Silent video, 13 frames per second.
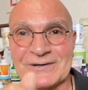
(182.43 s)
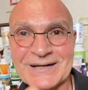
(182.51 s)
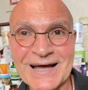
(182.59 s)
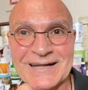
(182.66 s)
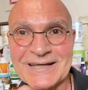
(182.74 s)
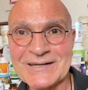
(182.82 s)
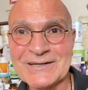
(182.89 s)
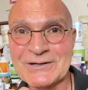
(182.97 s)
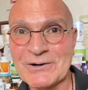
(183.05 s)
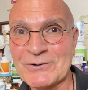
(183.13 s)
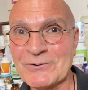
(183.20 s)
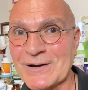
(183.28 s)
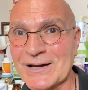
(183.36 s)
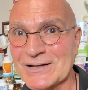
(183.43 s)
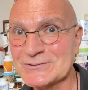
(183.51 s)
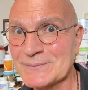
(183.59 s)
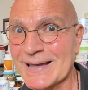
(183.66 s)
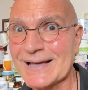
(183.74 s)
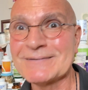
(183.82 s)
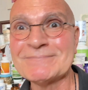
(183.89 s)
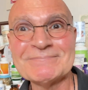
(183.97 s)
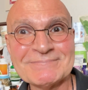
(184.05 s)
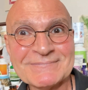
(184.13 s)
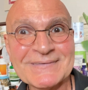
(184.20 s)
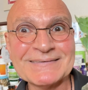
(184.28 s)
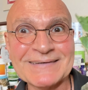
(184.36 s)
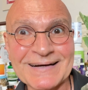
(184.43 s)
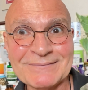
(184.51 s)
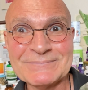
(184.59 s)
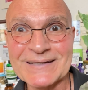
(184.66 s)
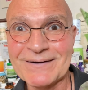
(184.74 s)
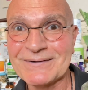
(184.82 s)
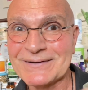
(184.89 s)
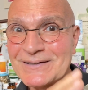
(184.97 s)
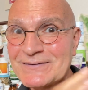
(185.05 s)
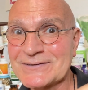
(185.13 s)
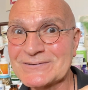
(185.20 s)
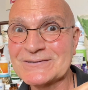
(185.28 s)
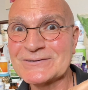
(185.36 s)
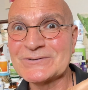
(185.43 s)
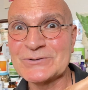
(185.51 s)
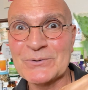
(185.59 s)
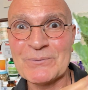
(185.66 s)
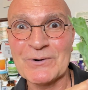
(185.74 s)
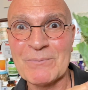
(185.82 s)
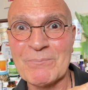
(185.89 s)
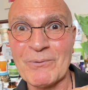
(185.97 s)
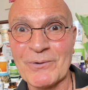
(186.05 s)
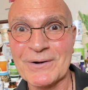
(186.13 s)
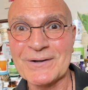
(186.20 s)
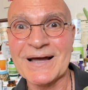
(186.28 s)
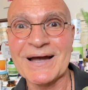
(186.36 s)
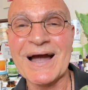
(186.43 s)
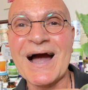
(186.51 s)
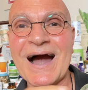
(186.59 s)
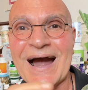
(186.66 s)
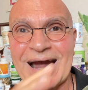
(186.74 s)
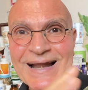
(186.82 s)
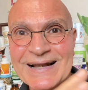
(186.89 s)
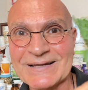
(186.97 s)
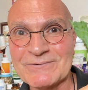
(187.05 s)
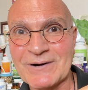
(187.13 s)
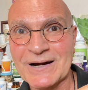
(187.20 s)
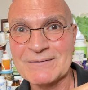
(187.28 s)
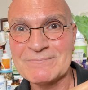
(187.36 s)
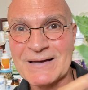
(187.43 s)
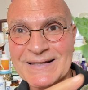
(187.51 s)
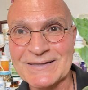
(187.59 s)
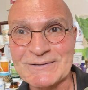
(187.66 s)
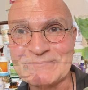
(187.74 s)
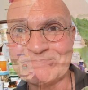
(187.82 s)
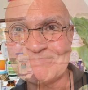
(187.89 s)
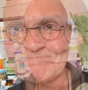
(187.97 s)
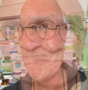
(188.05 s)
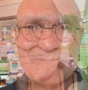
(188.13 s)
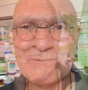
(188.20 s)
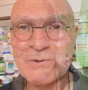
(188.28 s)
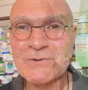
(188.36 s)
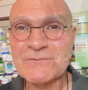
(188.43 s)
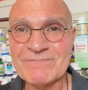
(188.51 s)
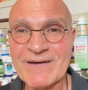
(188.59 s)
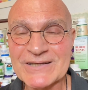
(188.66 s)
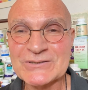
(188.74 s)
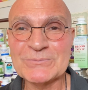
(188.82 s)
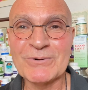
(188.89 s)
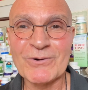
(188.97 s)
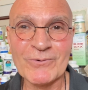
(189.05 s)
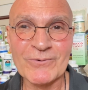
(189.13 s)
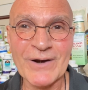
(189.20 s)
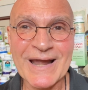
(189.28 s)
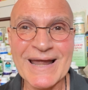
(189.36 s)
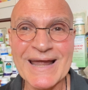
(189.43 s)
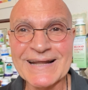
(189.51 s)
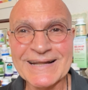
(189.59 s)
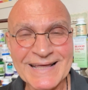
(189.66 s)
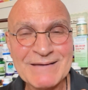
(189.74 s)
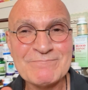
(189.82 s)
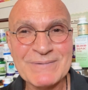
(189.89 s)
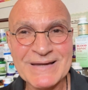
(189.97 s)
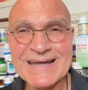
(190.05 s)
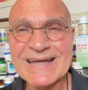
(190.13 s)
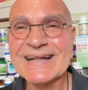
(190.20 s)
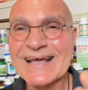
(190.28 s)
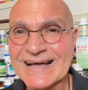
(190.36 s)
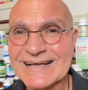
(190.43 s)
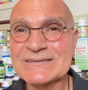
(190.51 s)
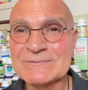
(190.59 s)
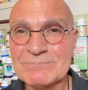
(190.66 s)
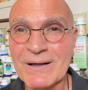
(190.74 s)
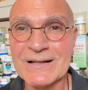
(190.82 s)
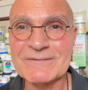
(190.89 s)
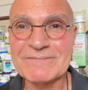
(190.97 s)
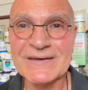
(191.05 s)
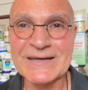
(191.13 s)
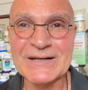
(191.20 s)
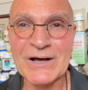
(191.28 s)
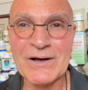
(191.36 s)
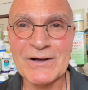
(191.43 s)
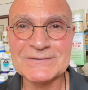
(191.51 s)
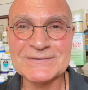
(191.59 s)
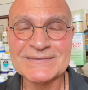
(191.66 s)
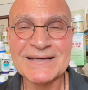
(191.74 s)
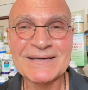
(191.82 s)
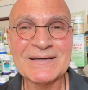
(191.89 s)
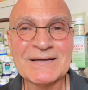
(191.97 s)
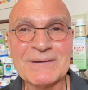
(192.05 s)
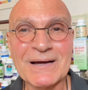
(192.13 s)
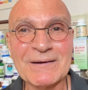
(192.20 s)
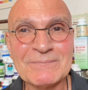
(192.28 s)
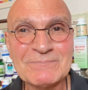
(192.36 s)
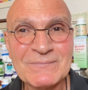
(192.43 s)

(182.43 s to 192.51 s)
not eating your greens, man, I'm telling you, this is super important. I highly recommend it. every fruit, vegetable, grain, and bean has some polyphenols. Uh,